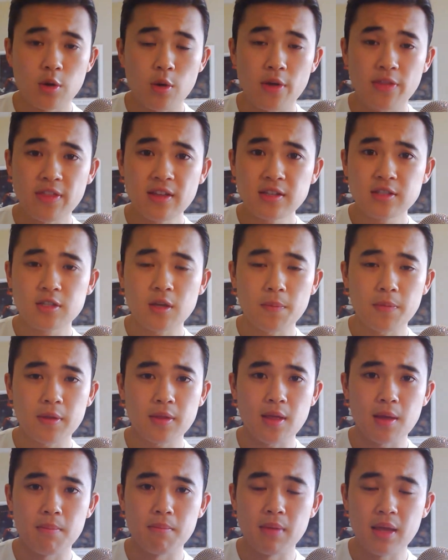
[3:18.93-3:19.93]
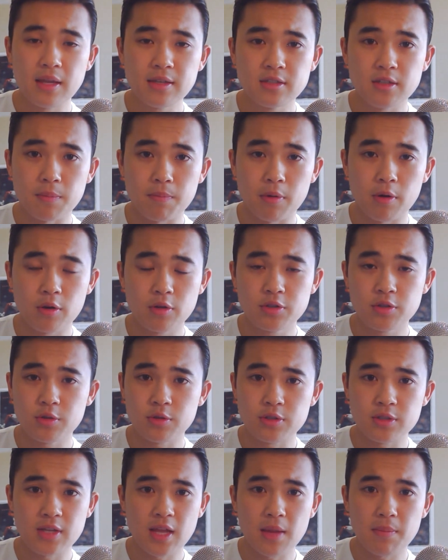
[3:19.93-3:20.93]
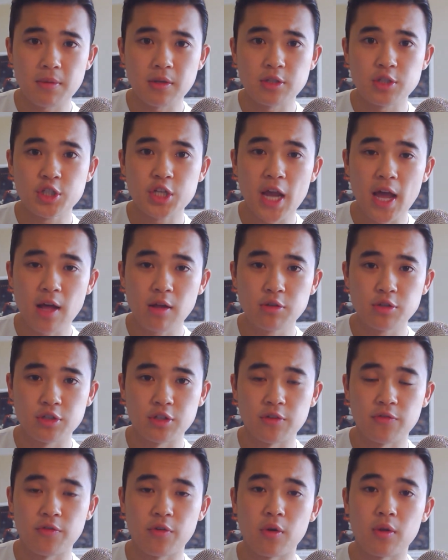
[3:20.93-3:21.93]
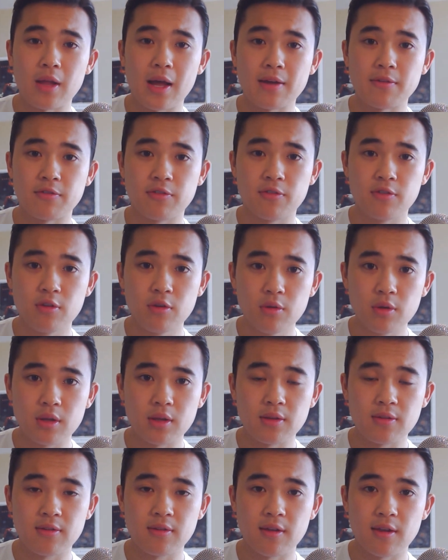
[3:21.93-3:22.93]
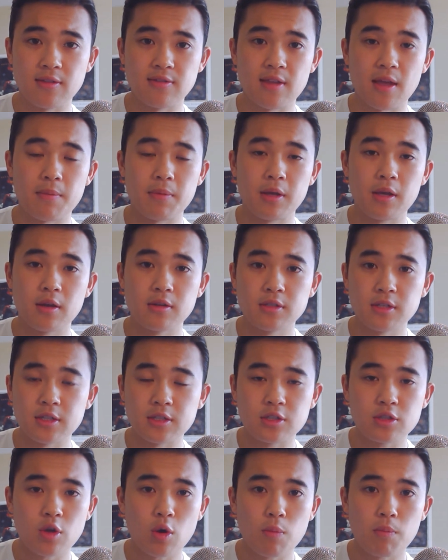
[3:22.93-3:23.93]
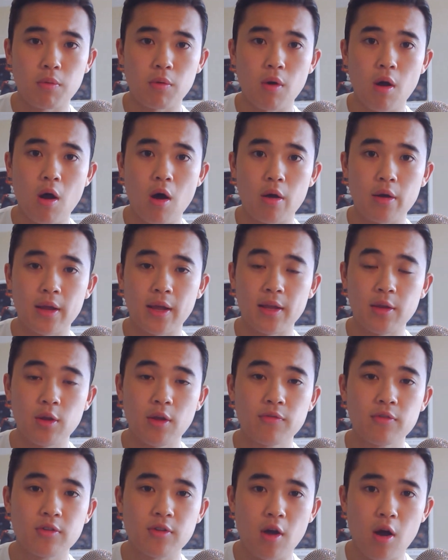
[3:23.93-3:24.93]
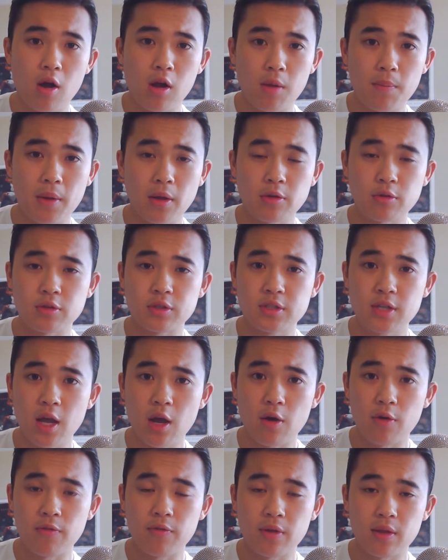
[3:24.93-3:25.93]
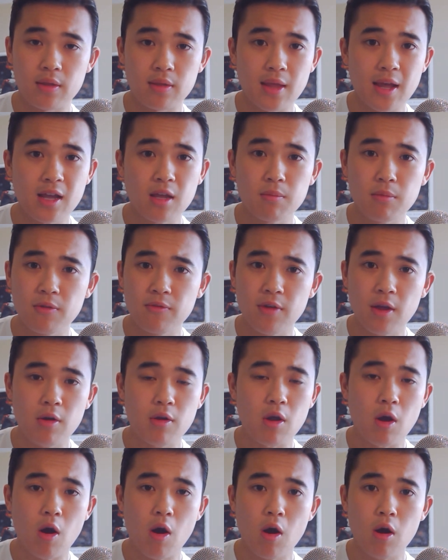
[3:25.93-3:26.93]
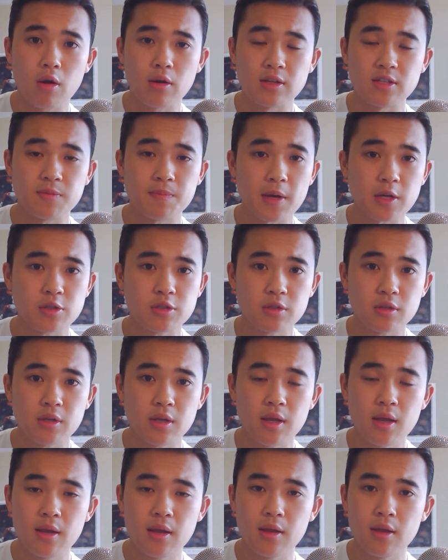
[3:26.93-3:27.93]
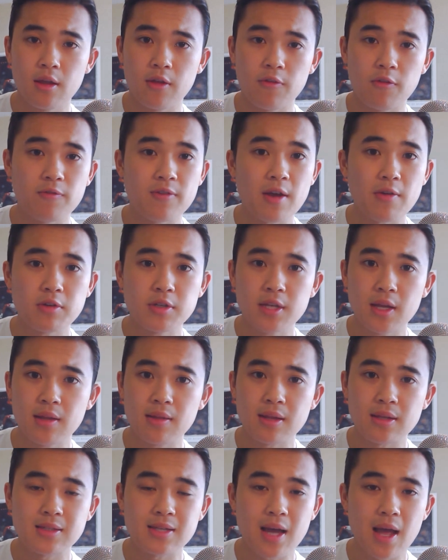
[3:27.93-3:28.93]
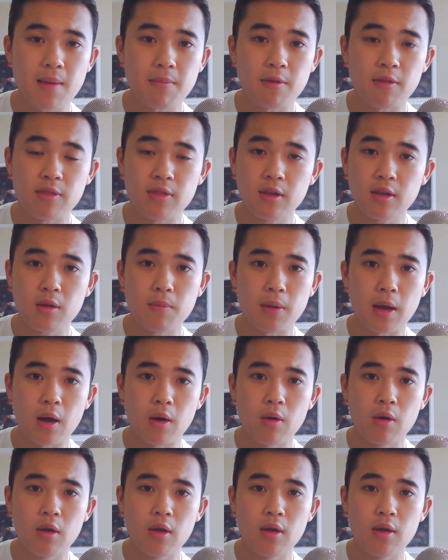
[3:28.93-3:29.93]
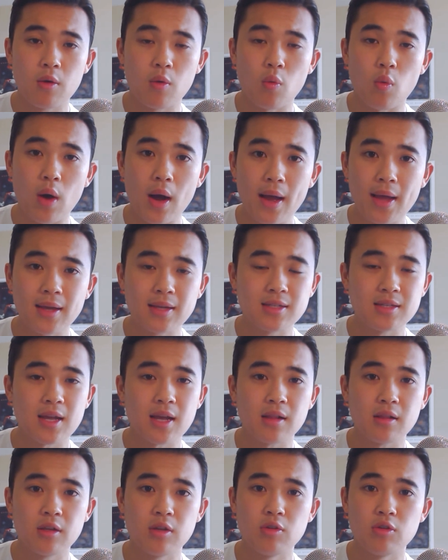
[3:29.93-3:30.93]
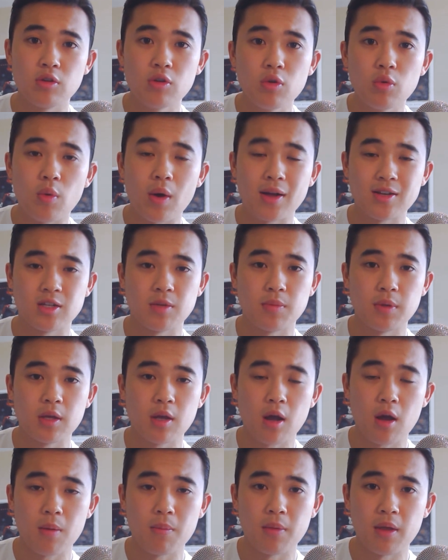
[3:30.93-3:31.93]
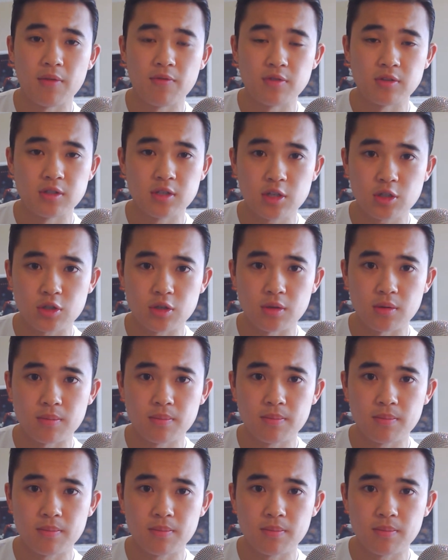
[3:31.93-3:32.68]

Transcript: I think something that makes the personal statement challenging for a lot of students is that because it is so broad and you have to talk about yourself and that can be very hard especially if you've never taken that time to think about why exactly you do want to become a physician.